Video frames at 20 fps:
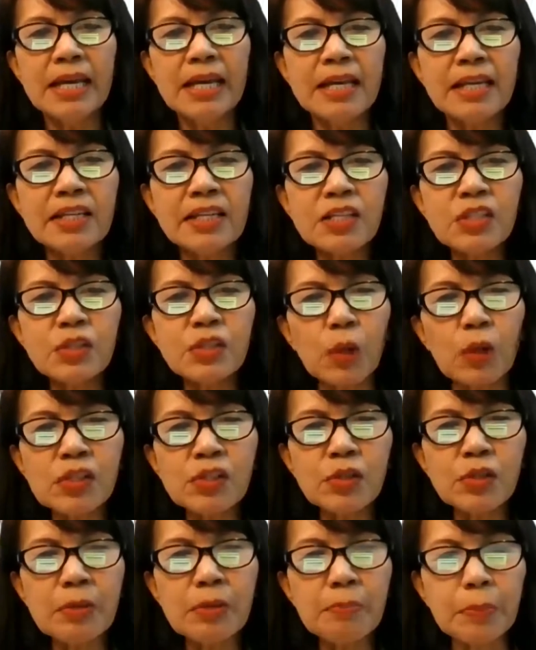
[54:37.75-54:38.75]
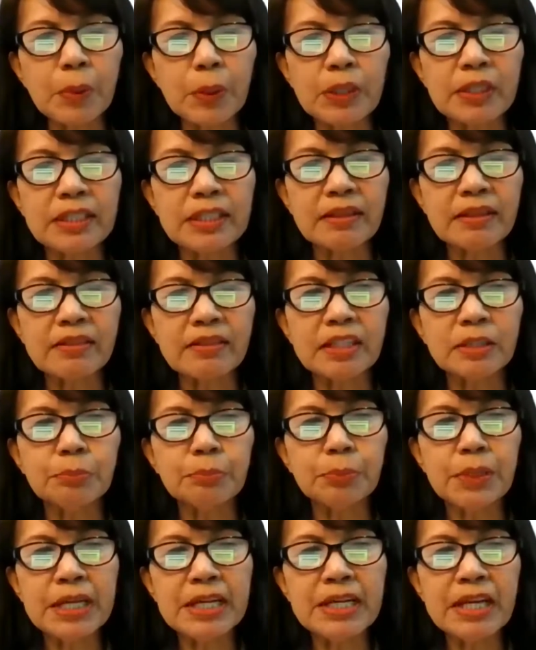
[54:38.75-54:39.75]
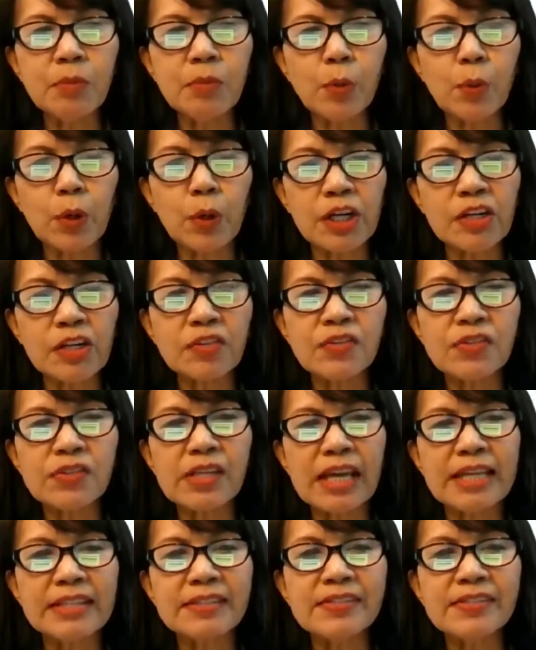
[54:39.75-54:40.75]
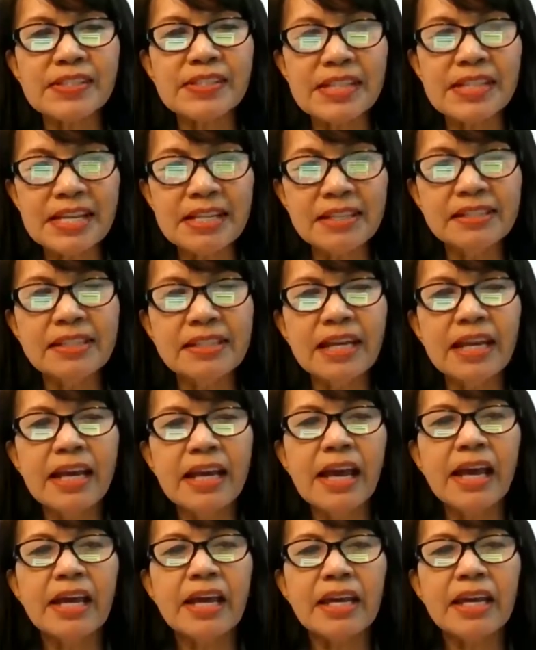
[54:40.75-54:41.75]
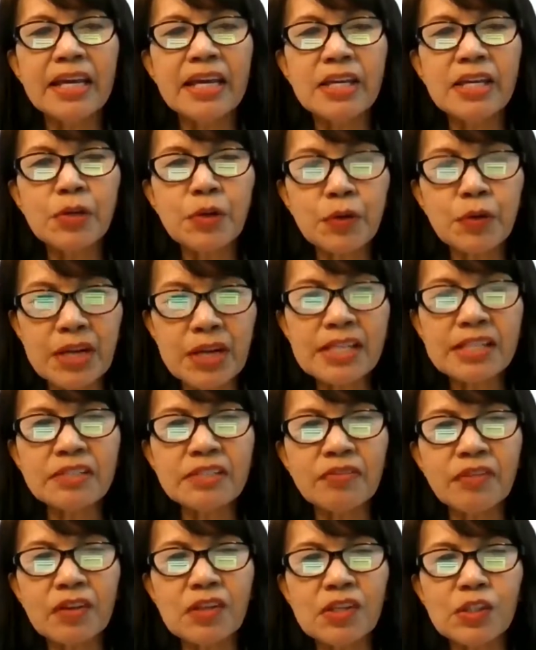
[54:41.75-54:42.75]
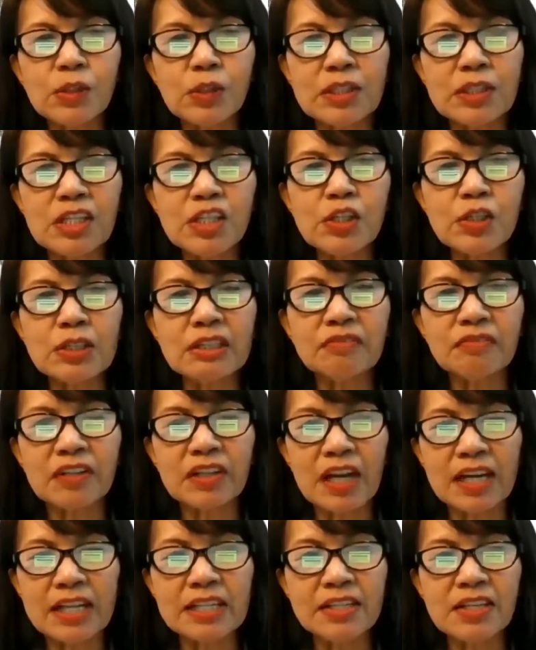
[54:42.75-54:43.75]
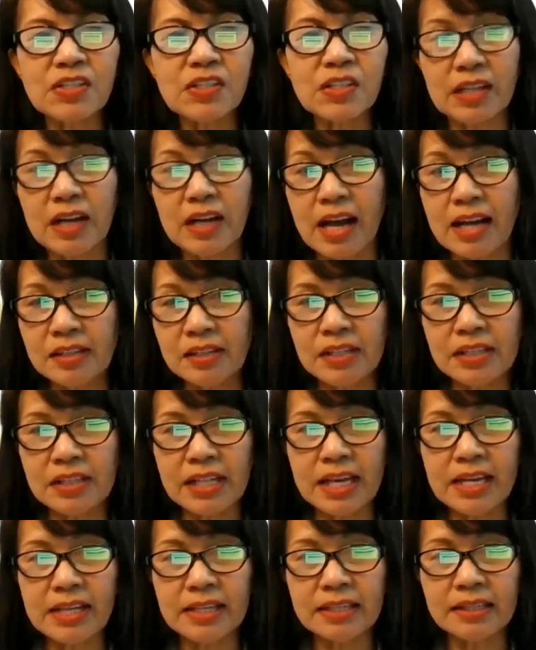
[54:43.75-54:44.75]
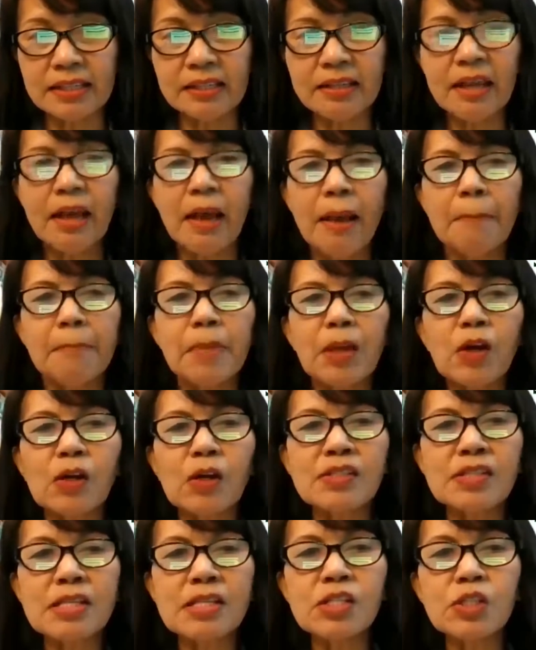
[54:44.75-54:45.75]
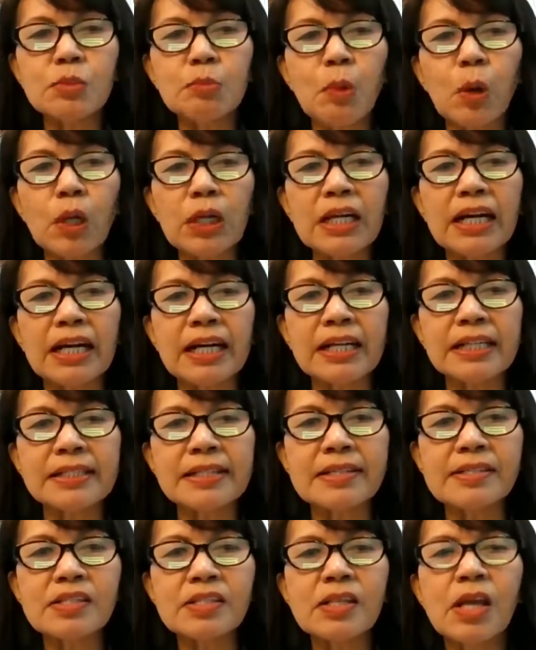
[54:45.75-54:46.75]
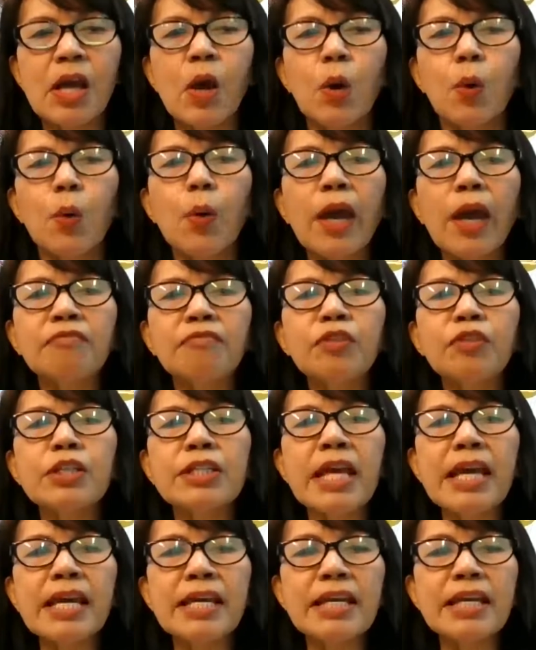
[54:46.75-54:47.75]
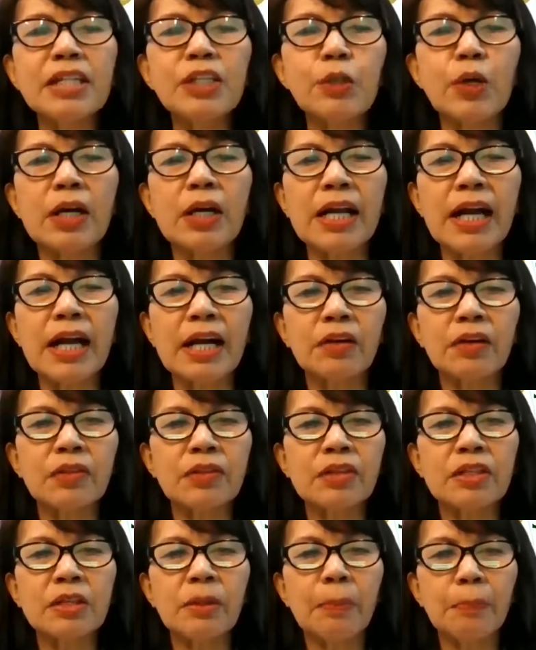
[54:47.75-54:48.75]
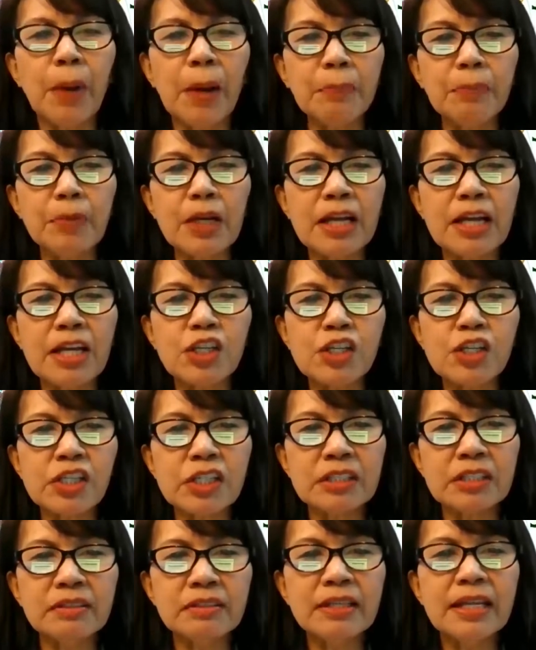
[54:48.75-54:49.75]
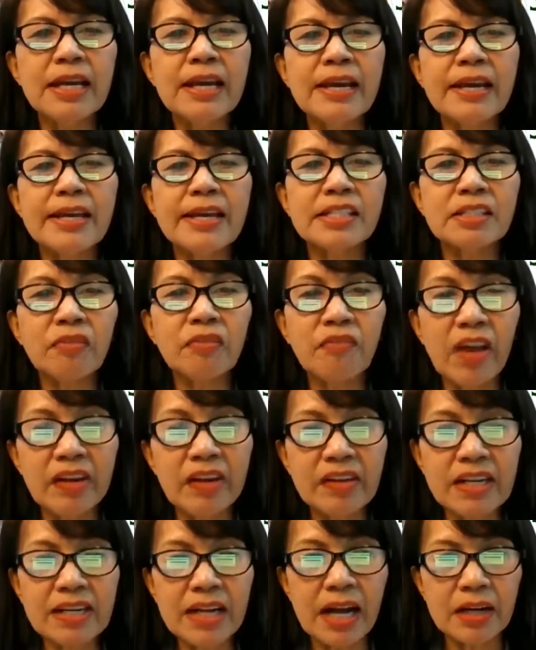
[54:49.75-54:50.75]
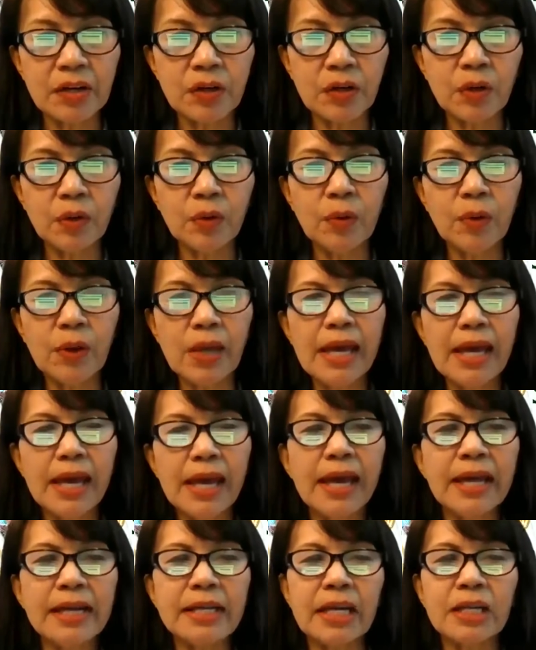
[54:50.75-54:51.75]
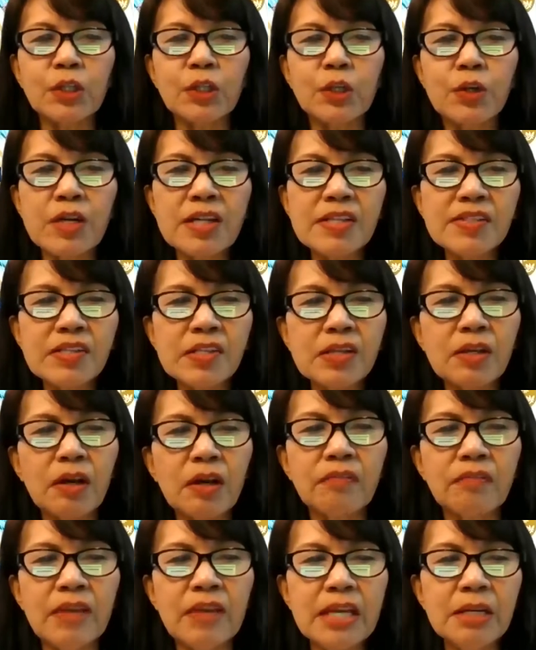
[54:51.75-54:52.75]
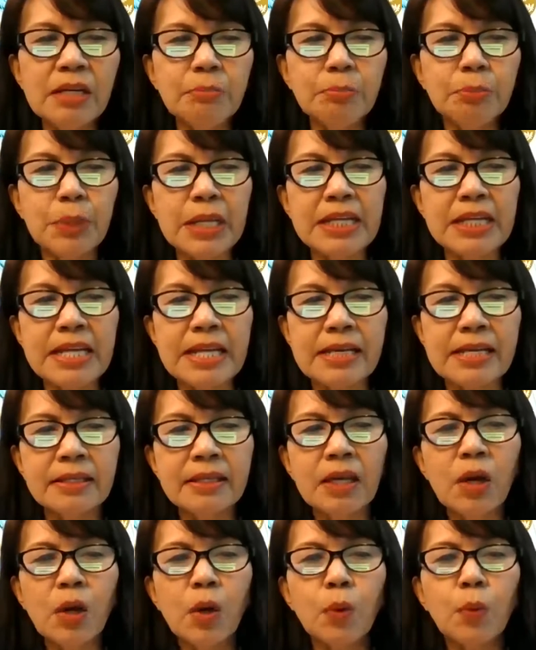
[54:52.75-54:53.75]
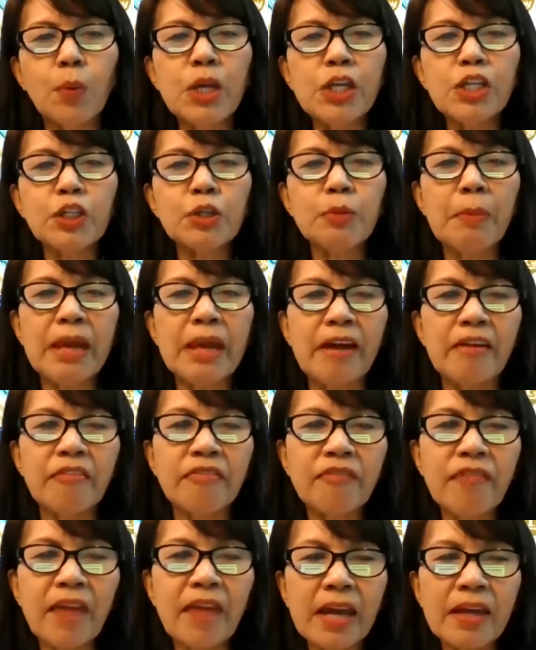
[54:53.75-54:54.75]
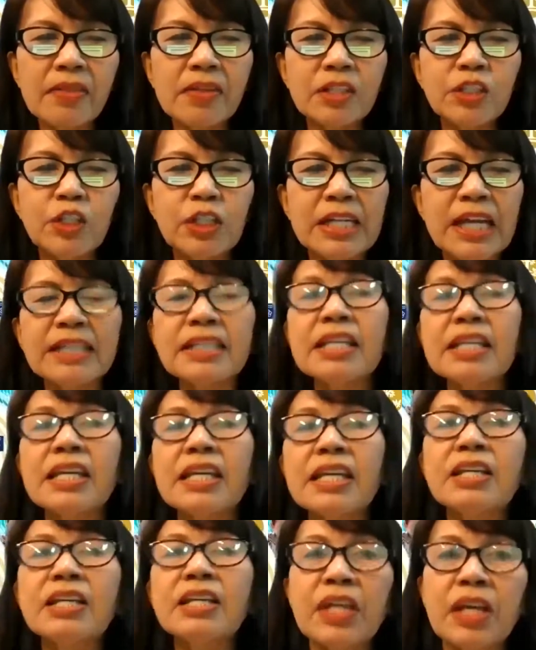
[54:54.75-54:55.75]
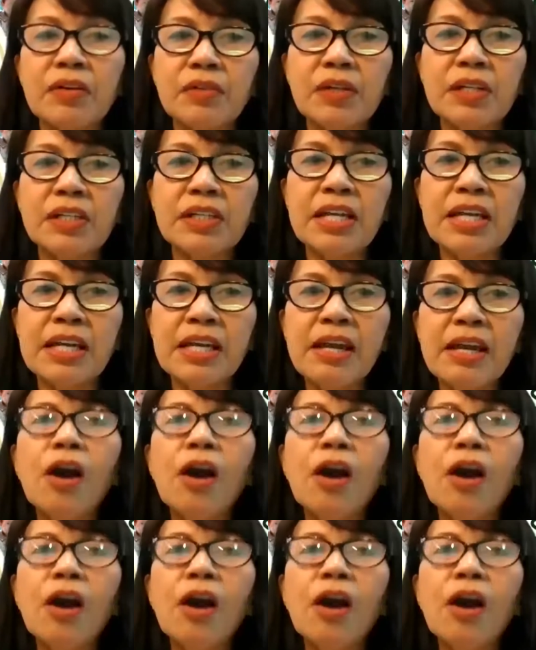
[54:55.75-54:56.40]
It is also important that breeding works and seed increase for these traditional varieties are undertaken because in small gardens, we have to take into account that the population is very narrow and at risk of inbreeding, which may affect the genetic integrity